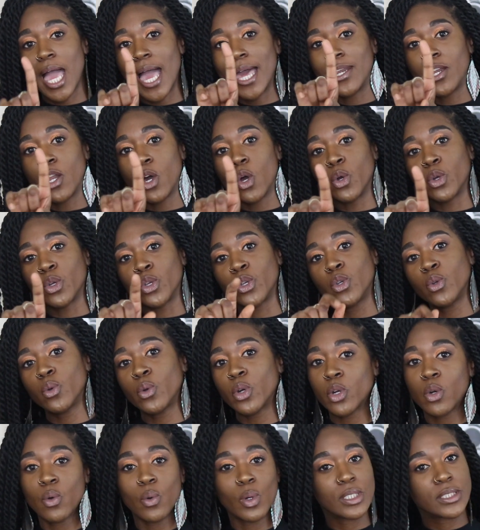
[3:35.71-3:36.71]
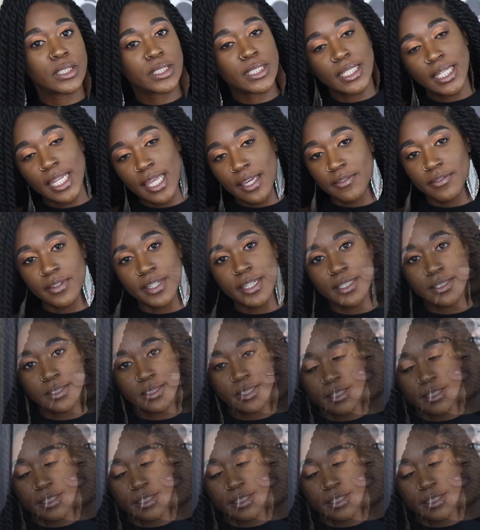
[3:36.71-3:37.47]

I know you are going to love it.